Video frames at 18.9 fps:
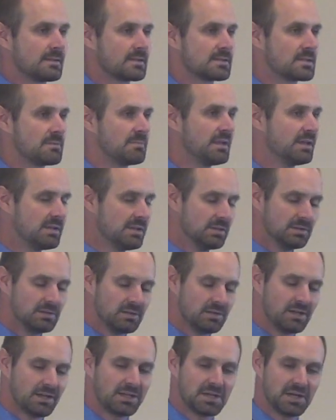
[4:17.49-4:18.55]
Does it make you a
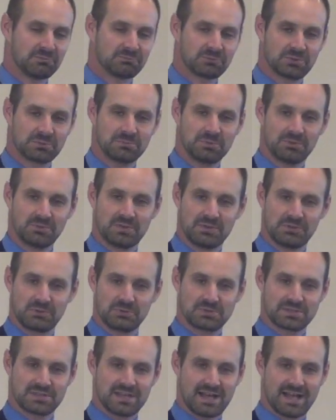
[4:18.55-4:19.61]
little uncomfortable that
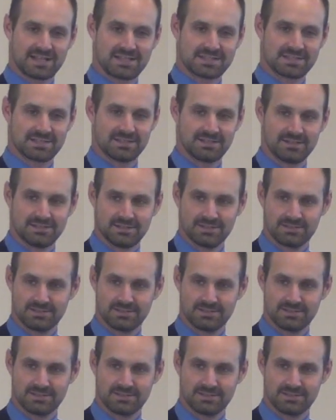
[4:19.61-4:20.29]
those thoughts